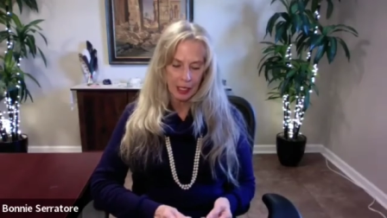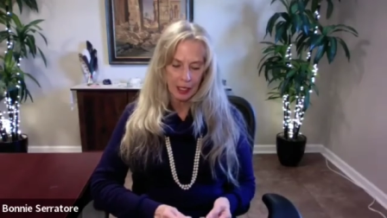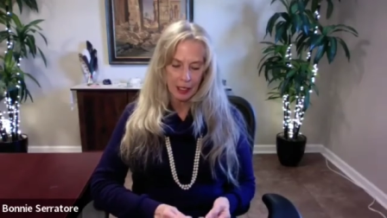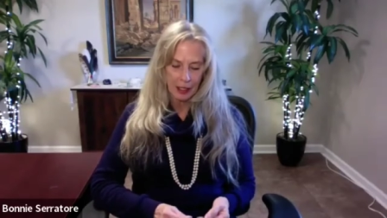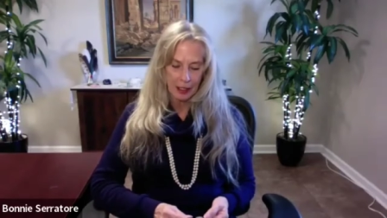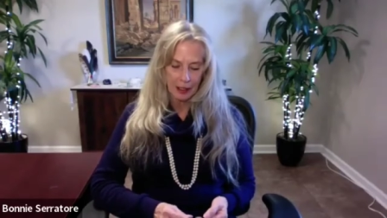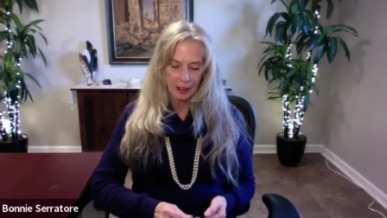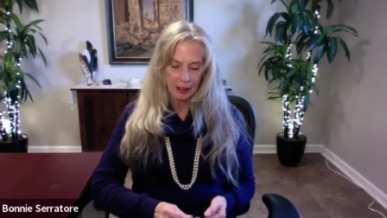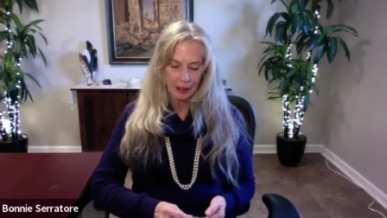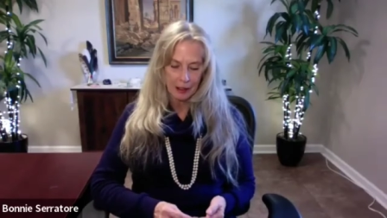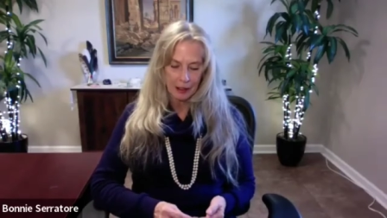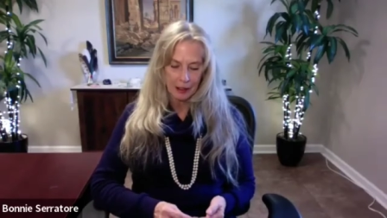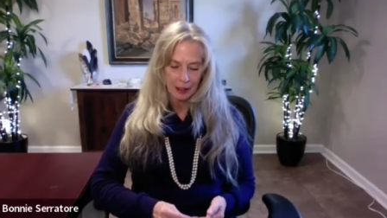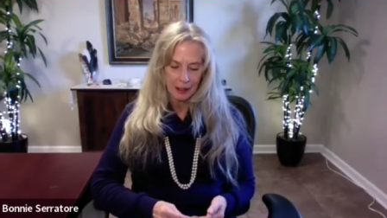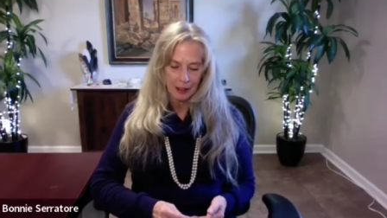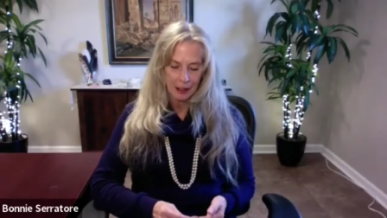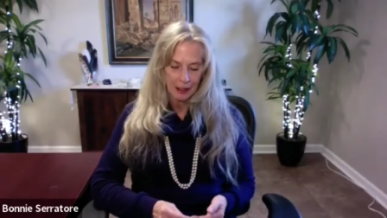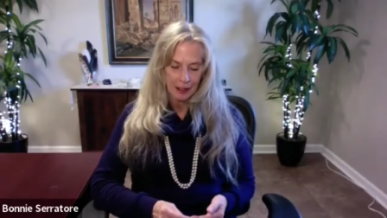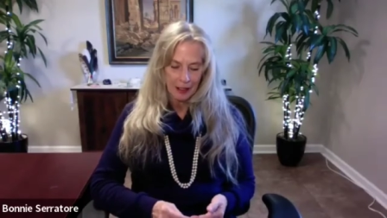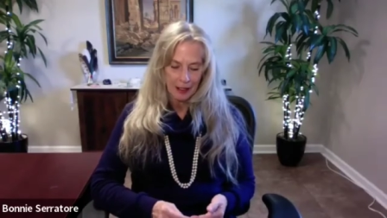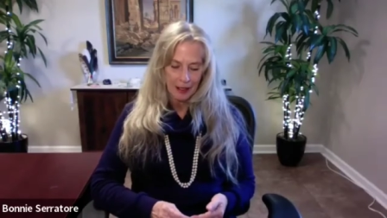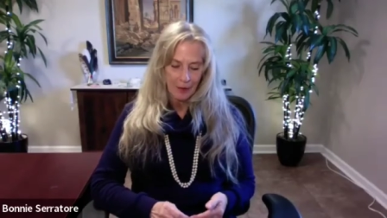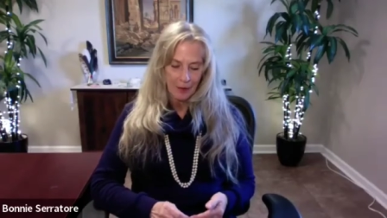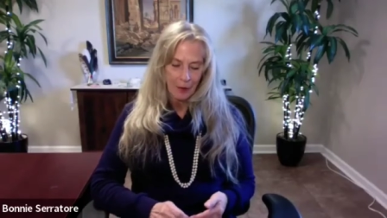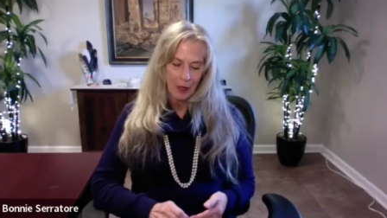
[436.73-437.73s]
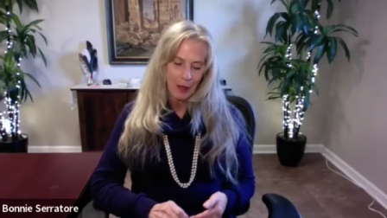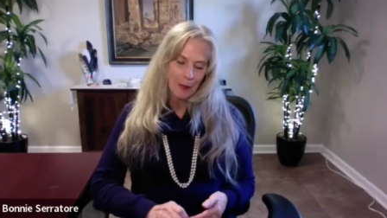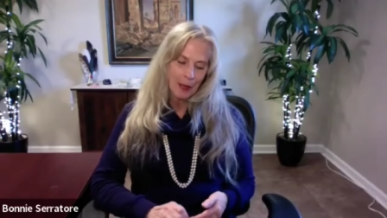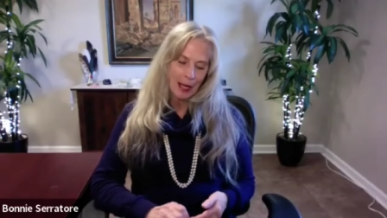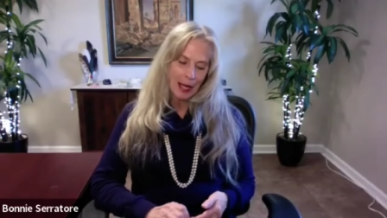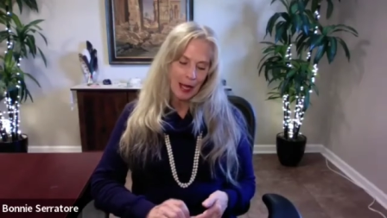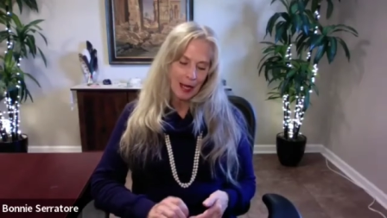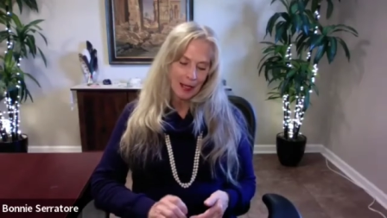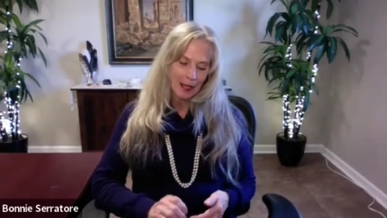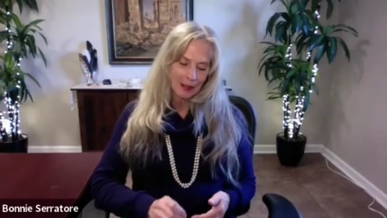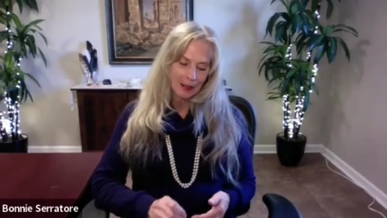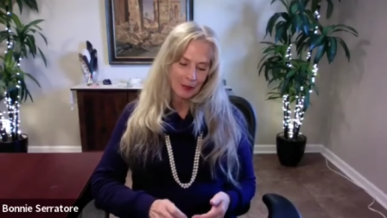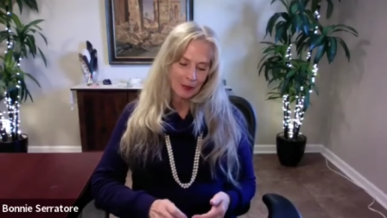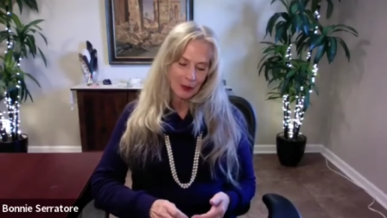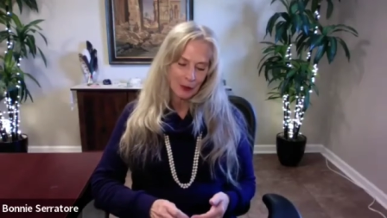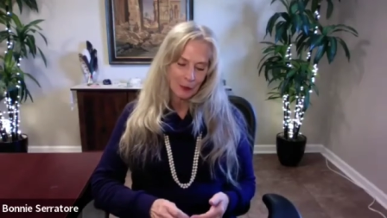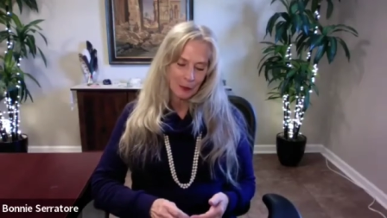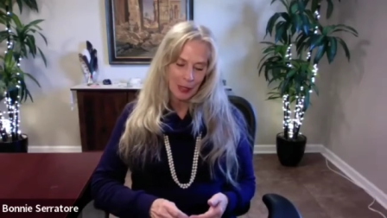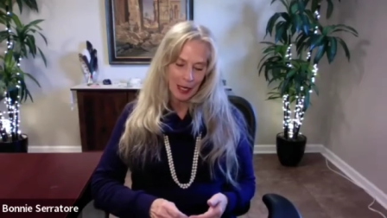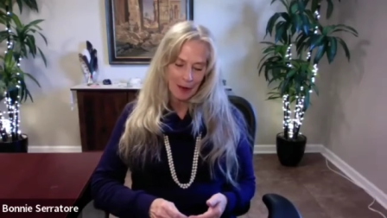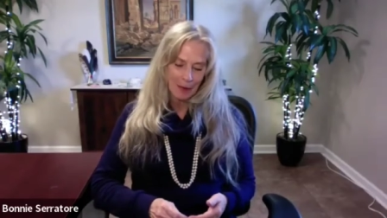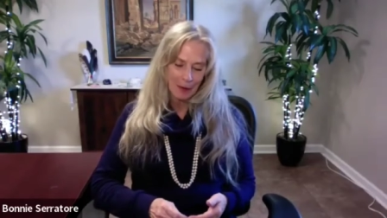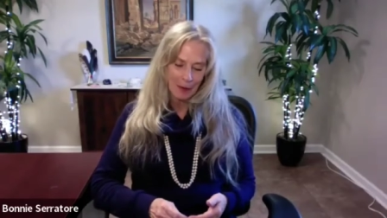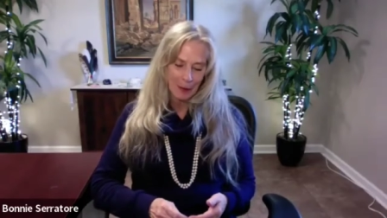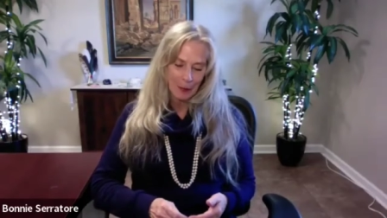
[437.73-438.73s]
And way back,
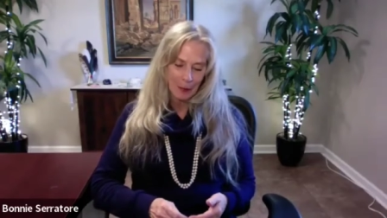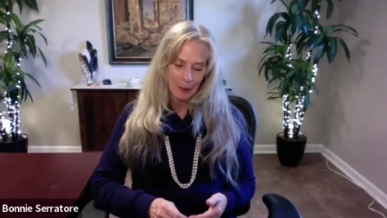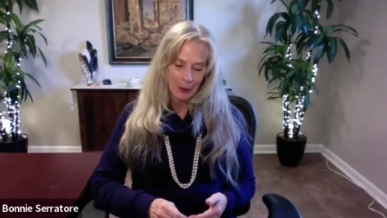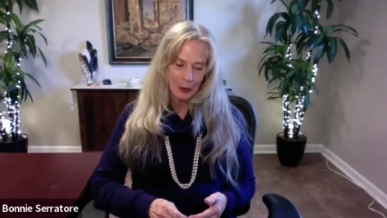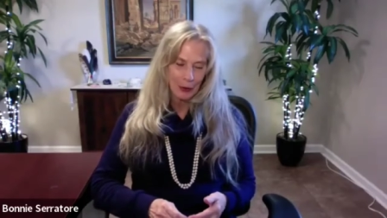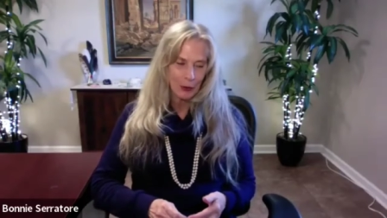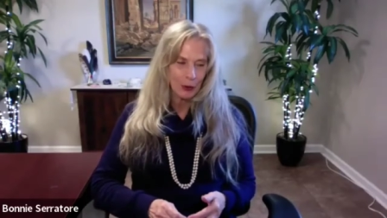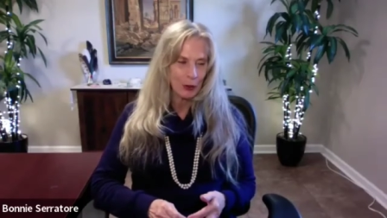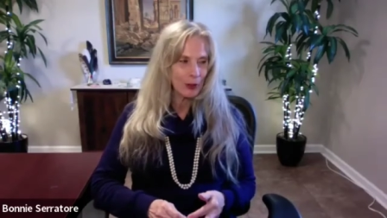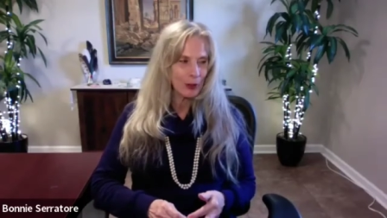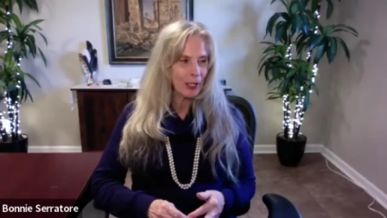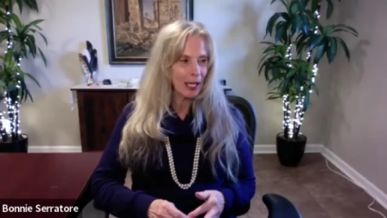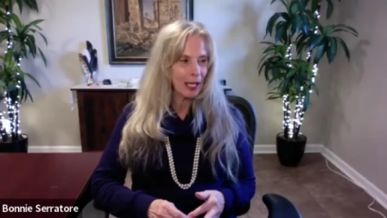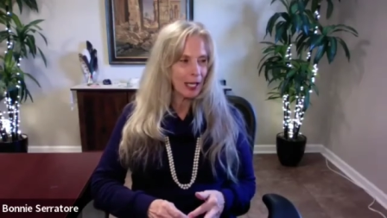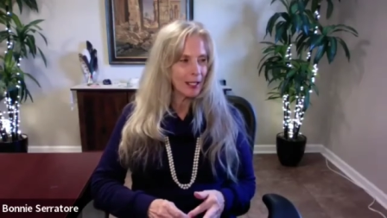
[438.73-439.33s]
I remember doing